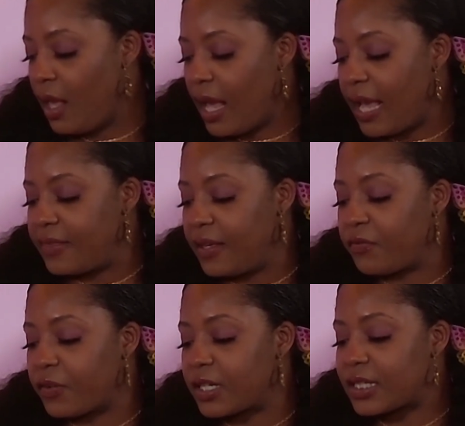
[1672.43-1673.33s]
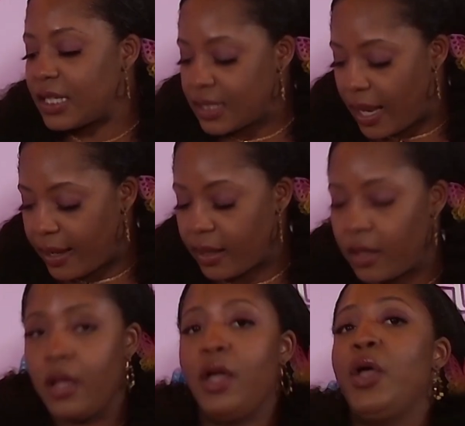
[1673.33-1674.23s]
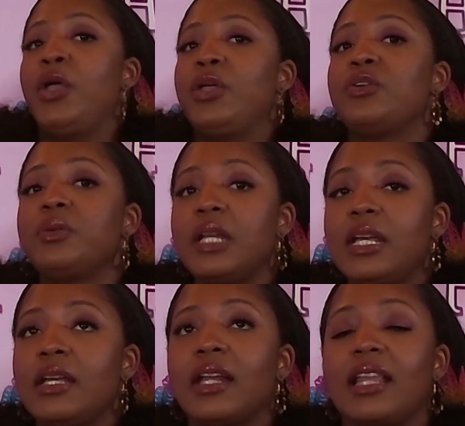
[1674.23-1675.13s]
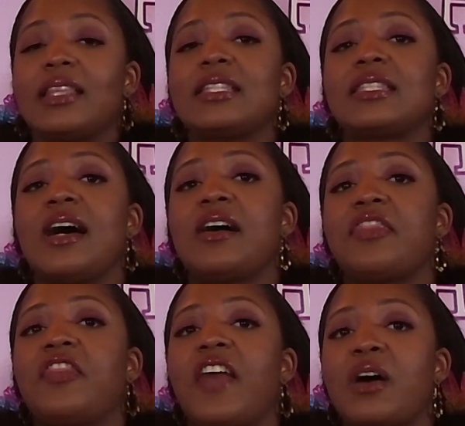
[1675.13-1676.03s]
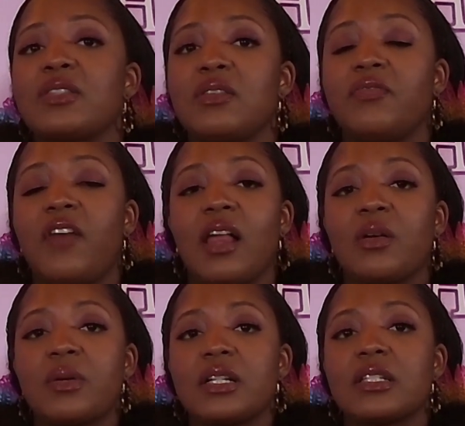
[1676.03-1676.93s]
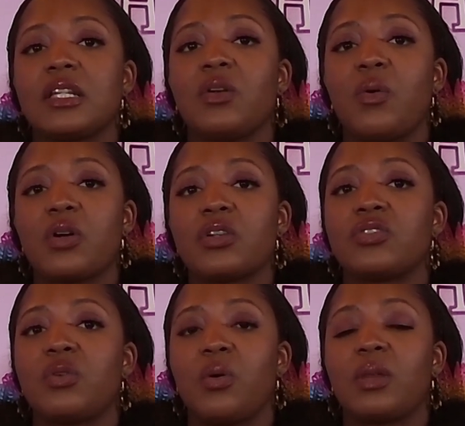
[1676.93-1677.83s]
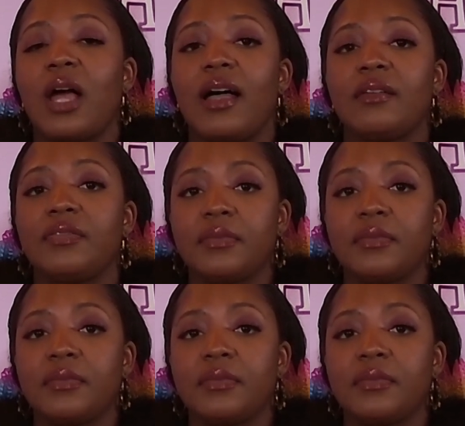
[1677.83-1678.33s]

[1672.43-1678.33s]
And then for TikTok, you need at least 1,000 followers in order to go live.